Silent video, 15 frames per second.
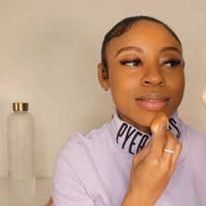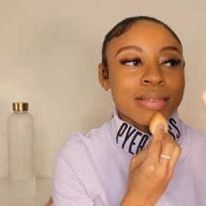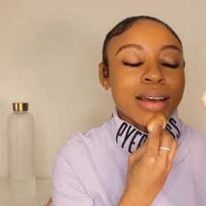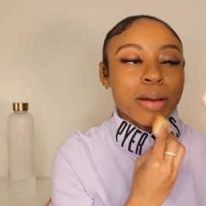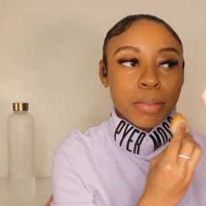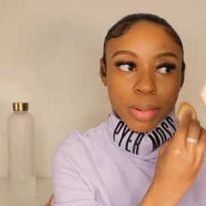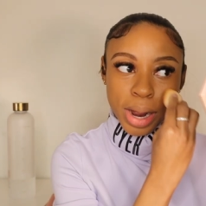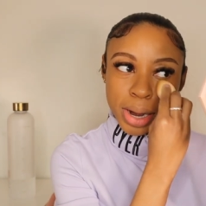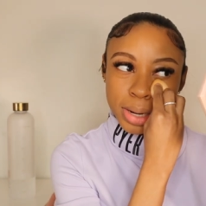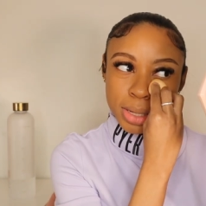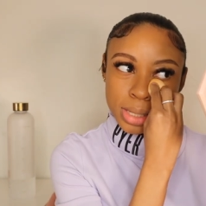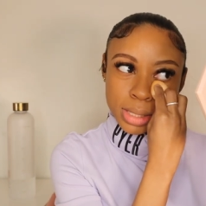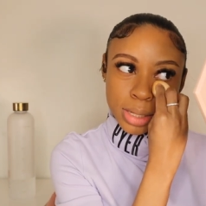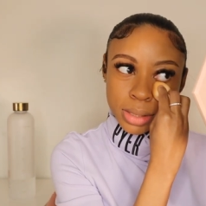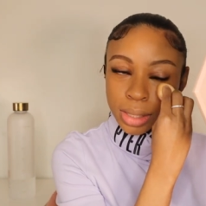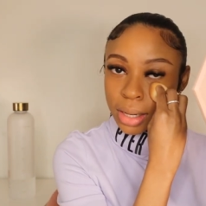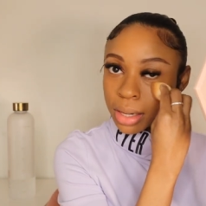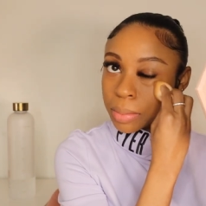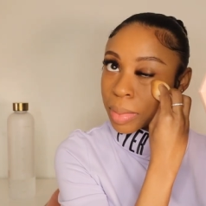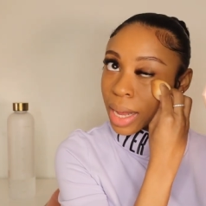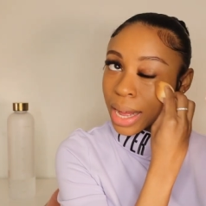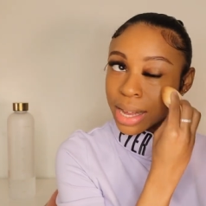that brighter concealer under
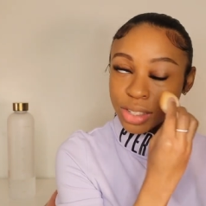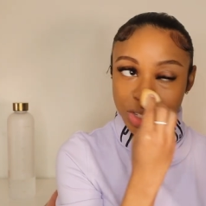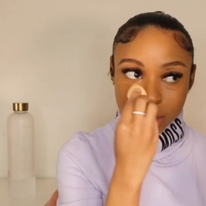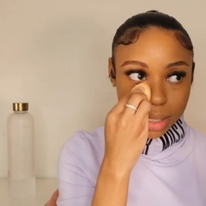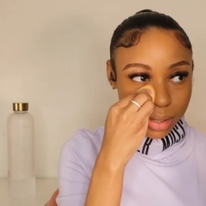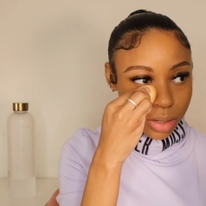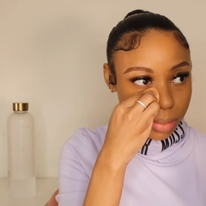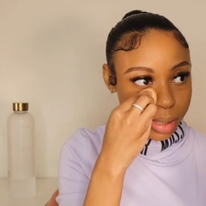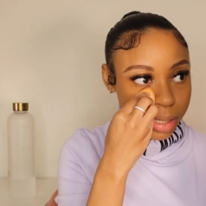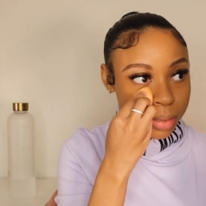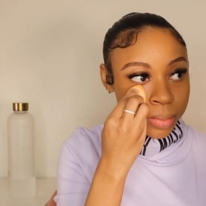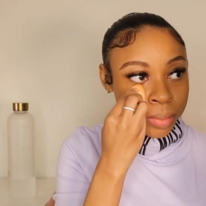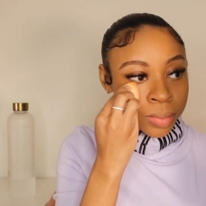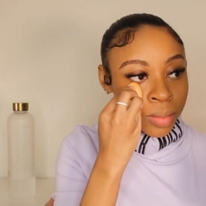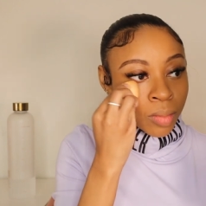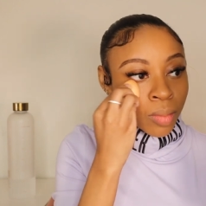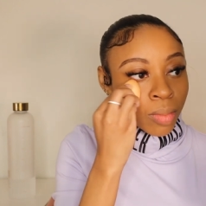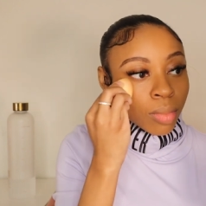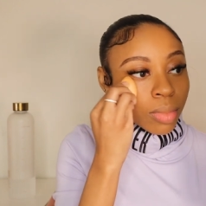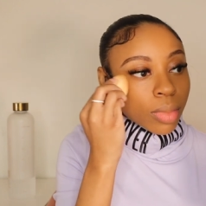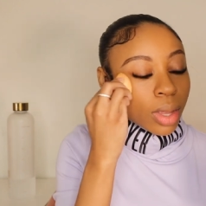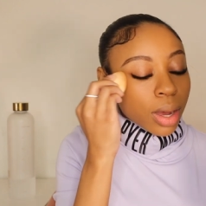my eye, just a little bit.
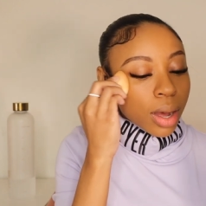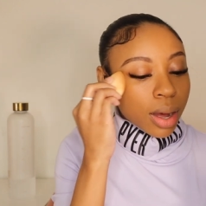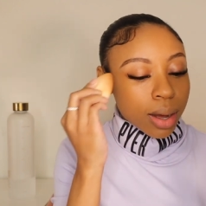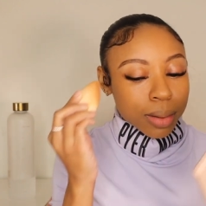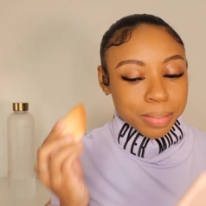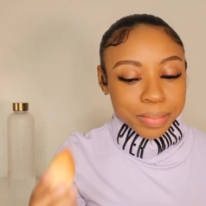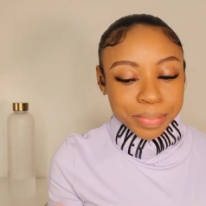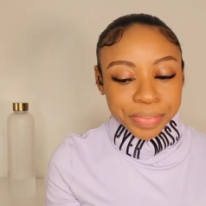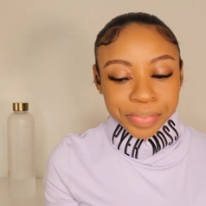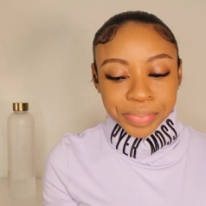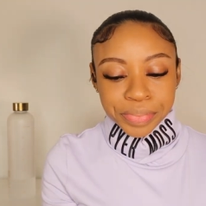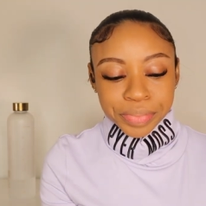Um,